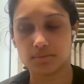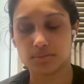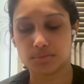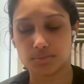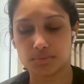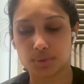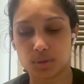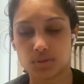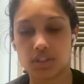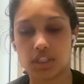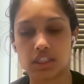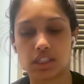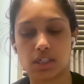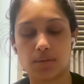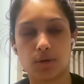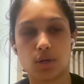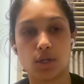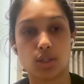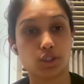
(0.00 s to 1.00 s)
proof
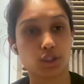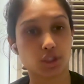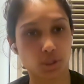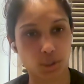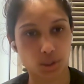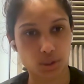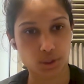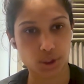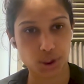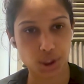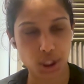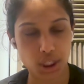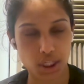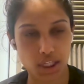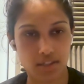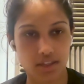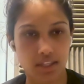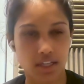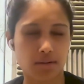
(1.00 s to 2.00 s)
system called
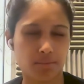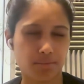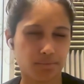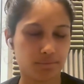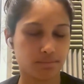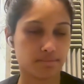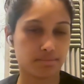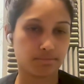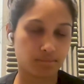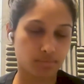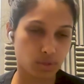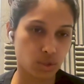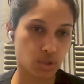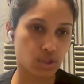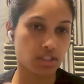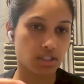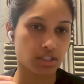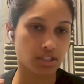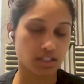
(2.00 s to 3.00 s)
CircleStark that
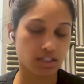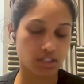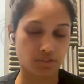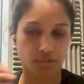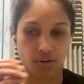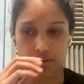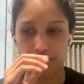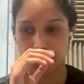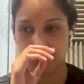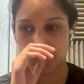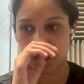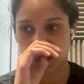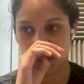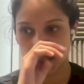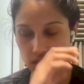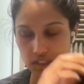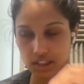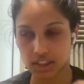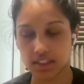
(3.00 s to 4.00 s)
uses a different
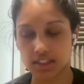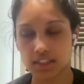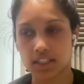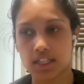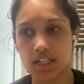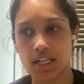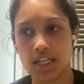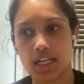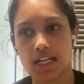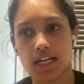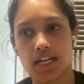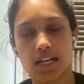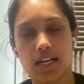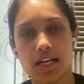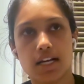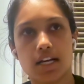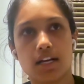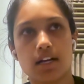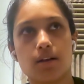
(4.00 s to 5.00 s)
field
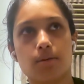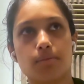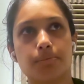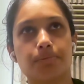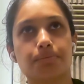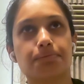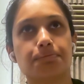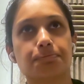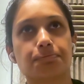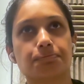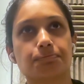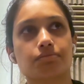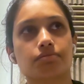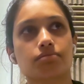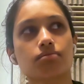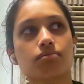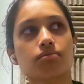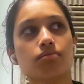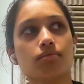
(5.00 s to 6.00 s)

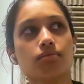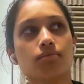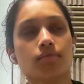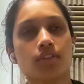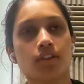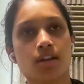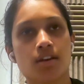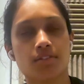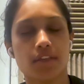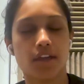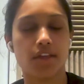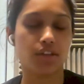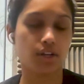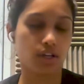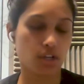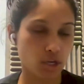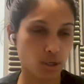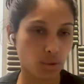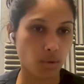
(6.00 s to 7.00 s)
than the
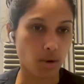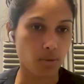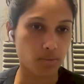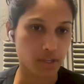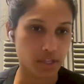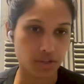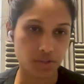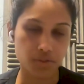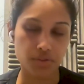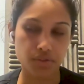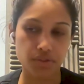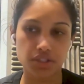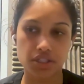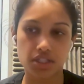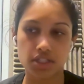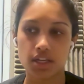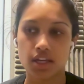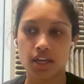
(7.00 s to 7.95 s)
current one we use.